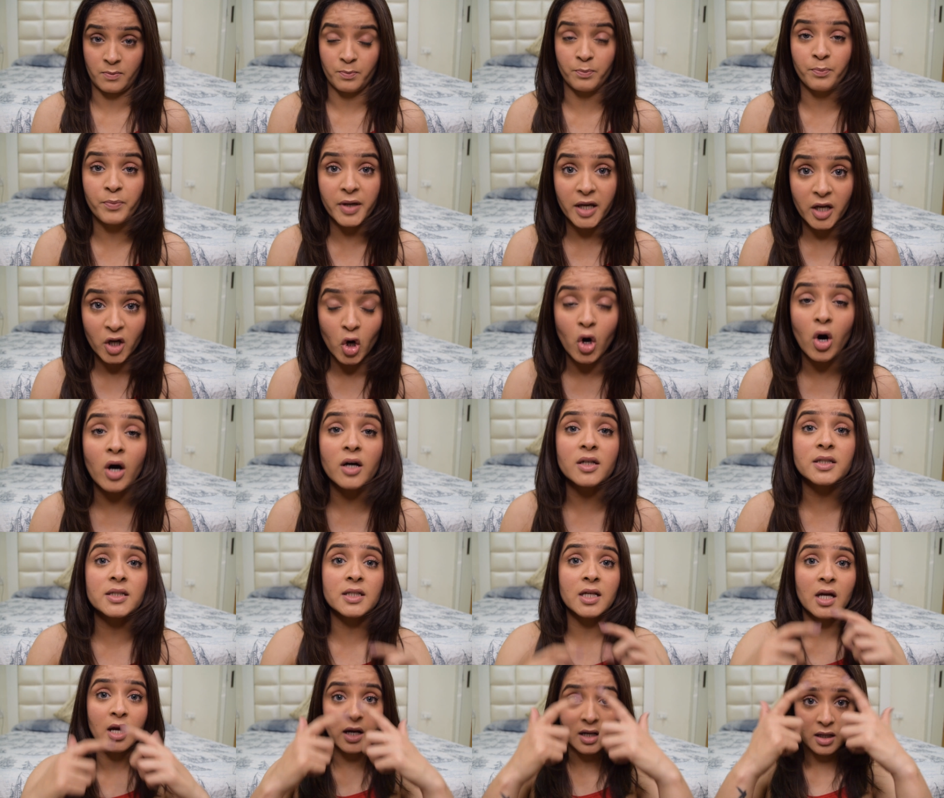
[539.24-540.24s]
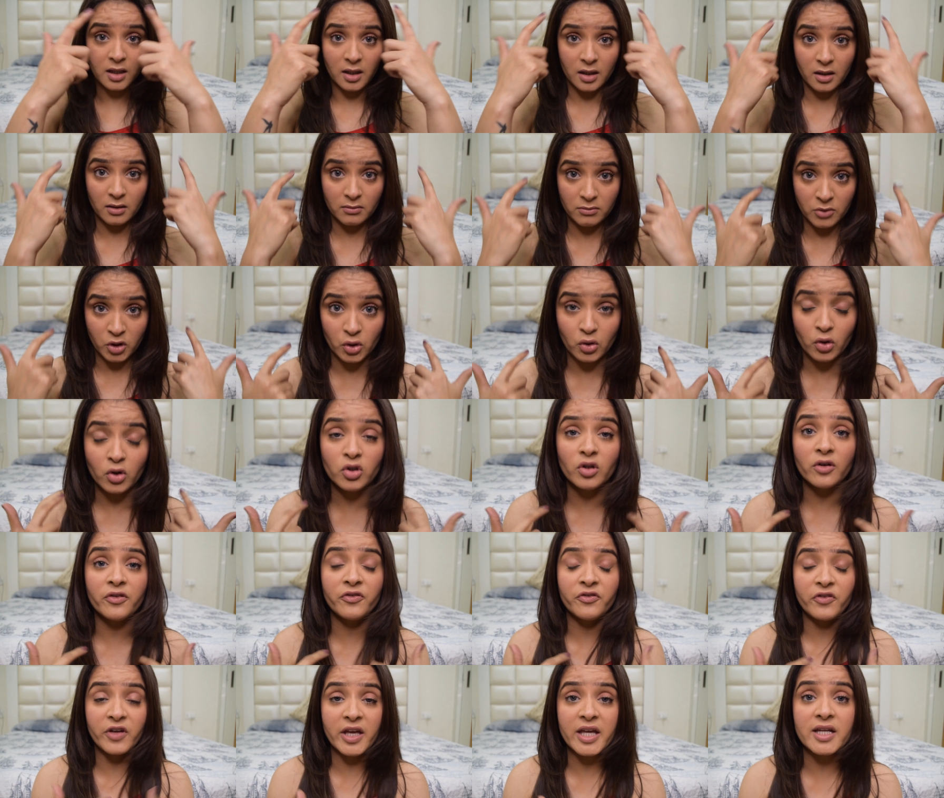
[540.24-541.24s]
because your
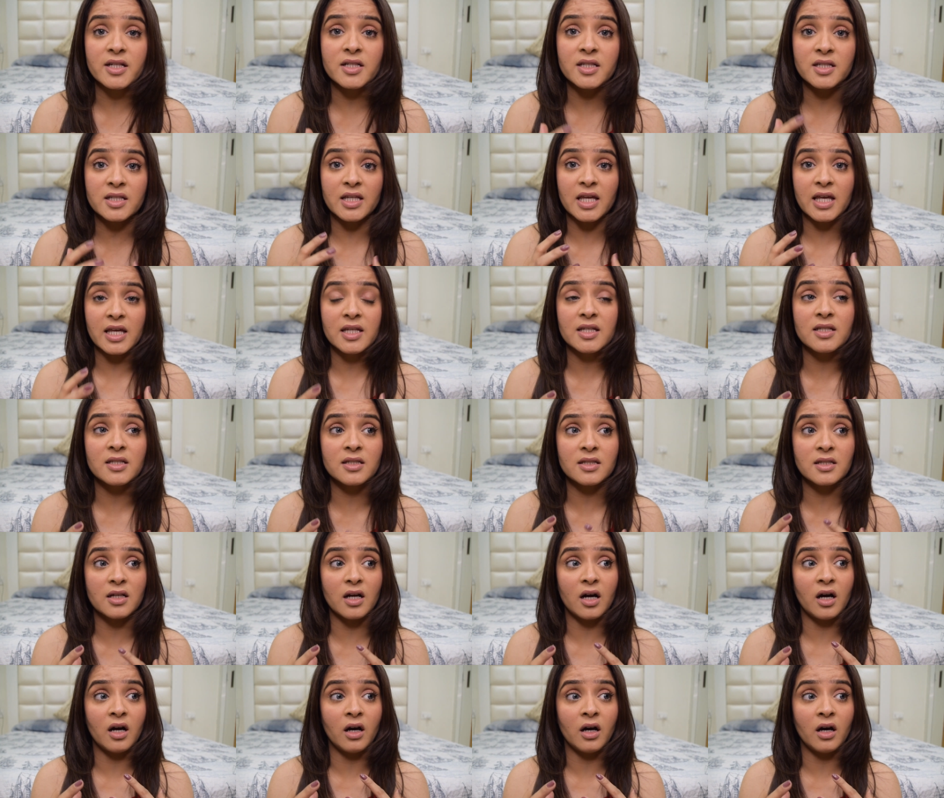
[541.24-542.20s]
face is